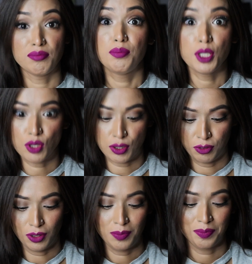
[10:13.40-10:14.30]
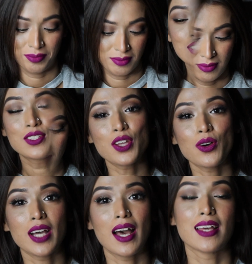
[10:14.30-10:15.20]
beautiful.
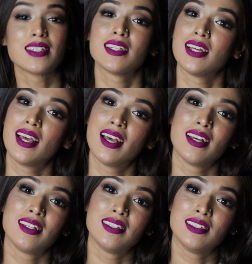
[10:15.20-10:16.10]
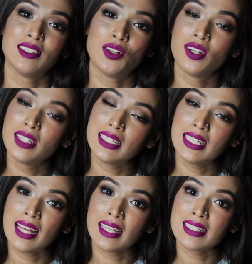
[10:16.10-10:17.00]
So guys, the only
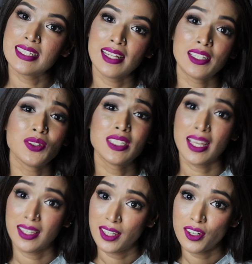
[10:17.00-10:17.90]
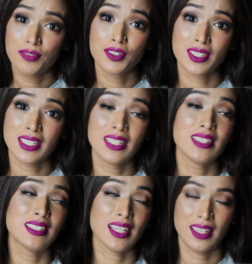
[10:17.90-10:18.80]
thing I can tell you, take care of your
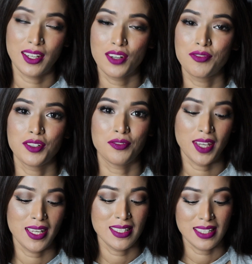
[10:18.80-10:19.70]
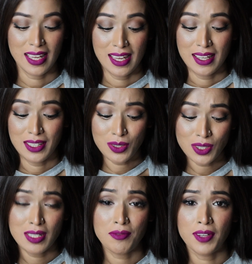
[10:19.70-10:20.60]
skin, take care of your face,
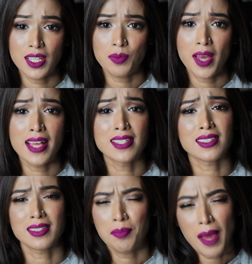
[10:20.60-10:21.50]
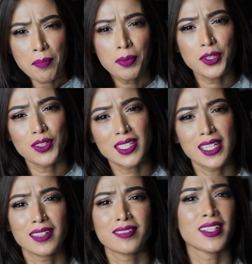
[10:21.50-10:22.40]
use some face masks, pamper
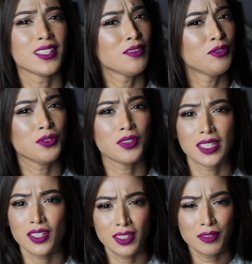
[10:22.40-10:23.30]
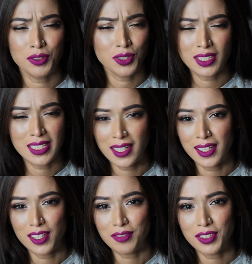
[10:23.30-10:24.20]
yourself. If you don't take
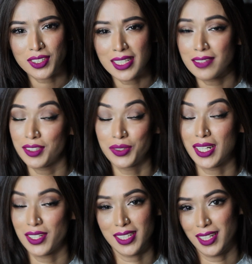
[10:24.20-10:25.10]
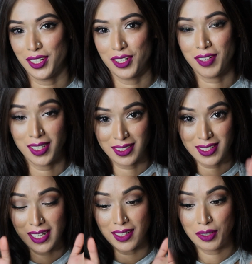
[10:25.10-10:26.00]
care of yourself, you cannot take care of
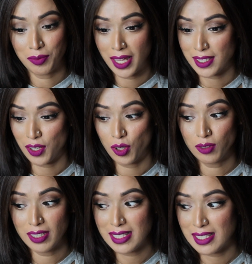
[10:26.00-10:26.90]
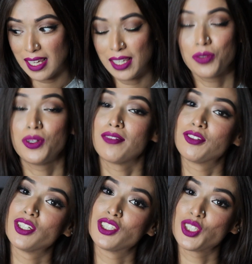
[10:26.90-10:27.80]
others. And as I always say, you have
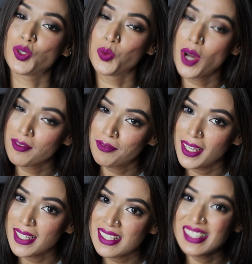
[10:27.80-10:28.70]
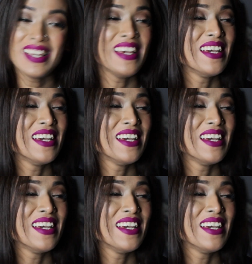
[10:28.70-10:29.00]
got just one face